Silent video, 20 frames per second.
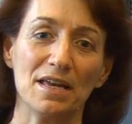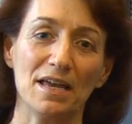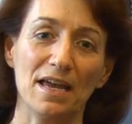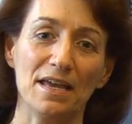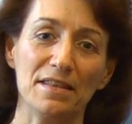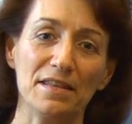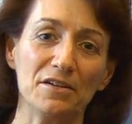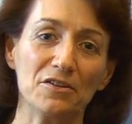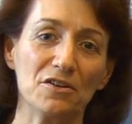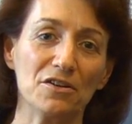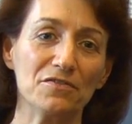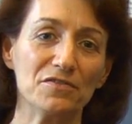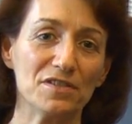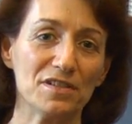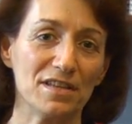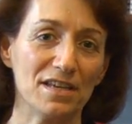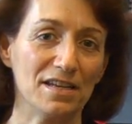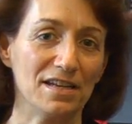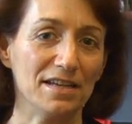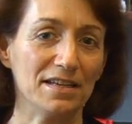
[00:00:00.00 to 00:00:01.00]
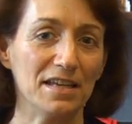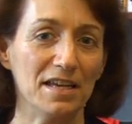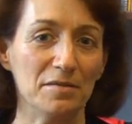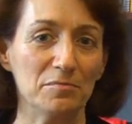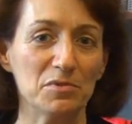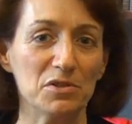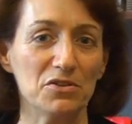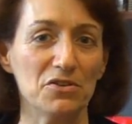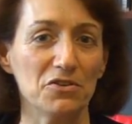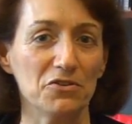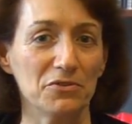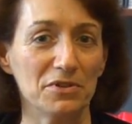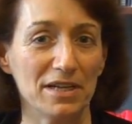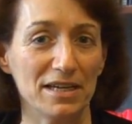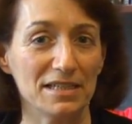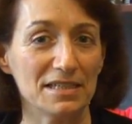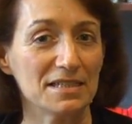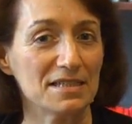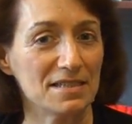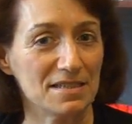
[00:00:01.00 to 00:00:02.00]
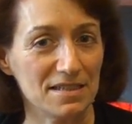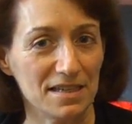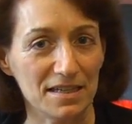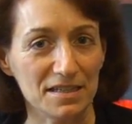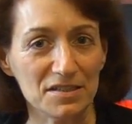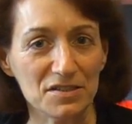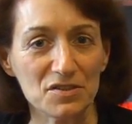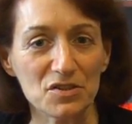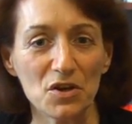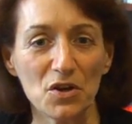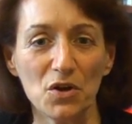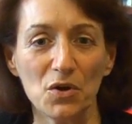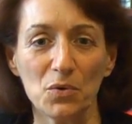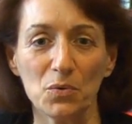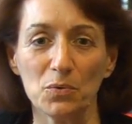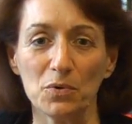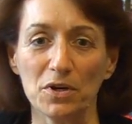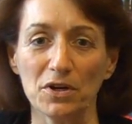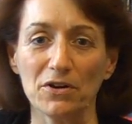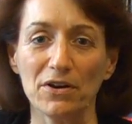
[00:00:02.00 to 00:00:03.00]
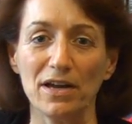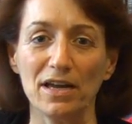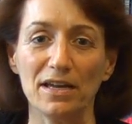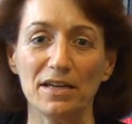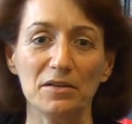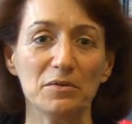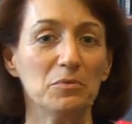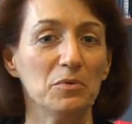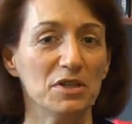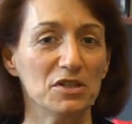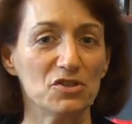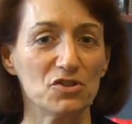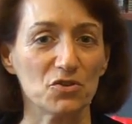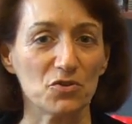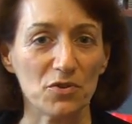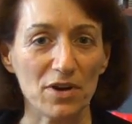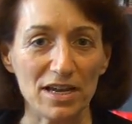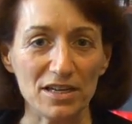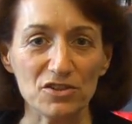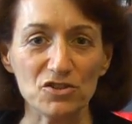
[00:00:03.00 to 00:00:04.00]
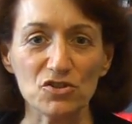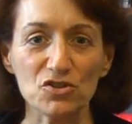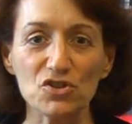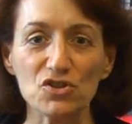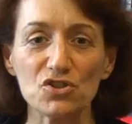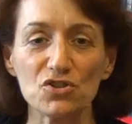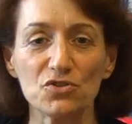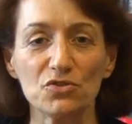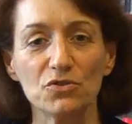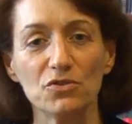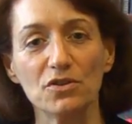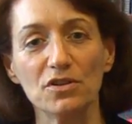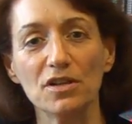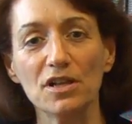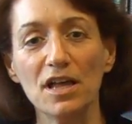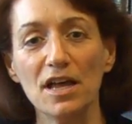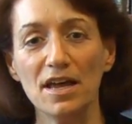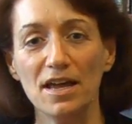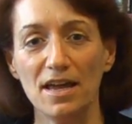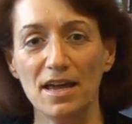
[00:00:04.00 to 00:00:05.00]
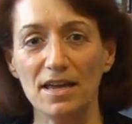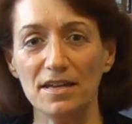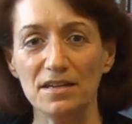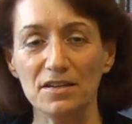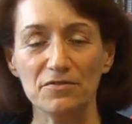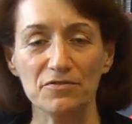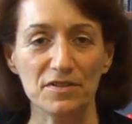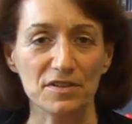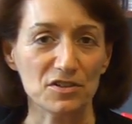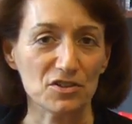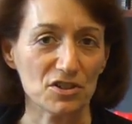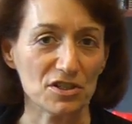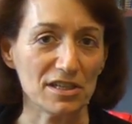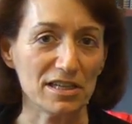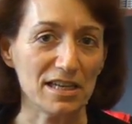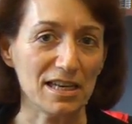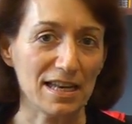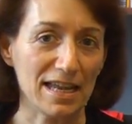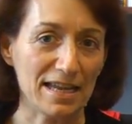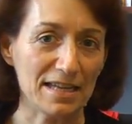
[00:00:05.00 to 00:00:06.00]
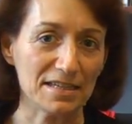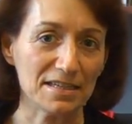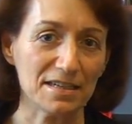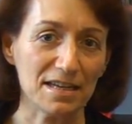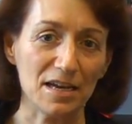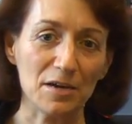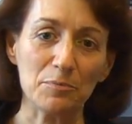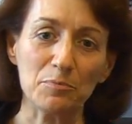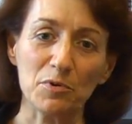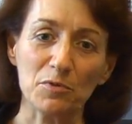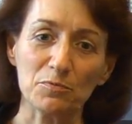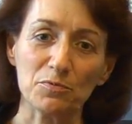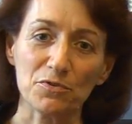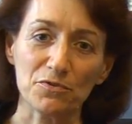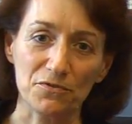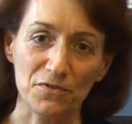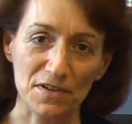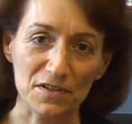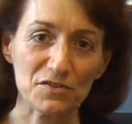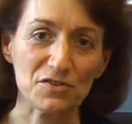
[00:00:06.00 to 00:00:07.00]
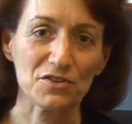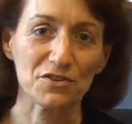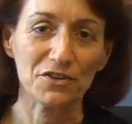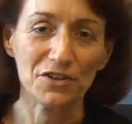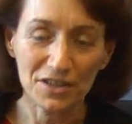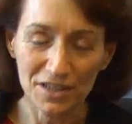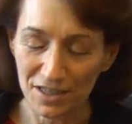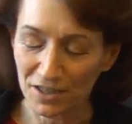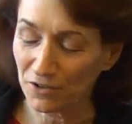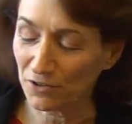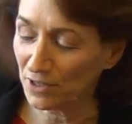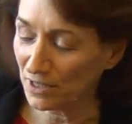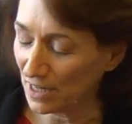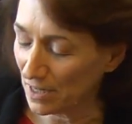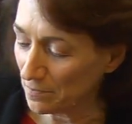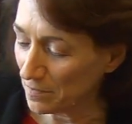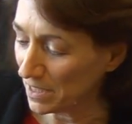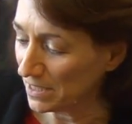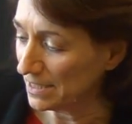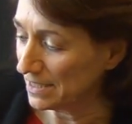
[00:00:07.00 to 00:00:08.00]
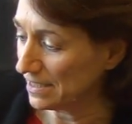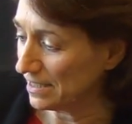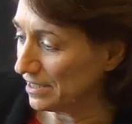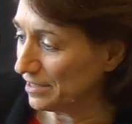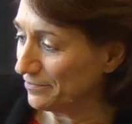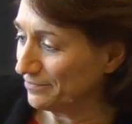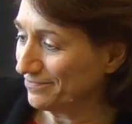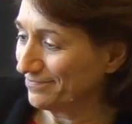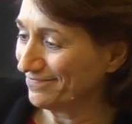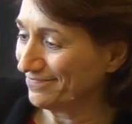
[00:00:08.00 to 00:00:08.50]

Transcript: And then after that, I came to the United States, where I went to graduate school and eventually landed up a professor here at MIT.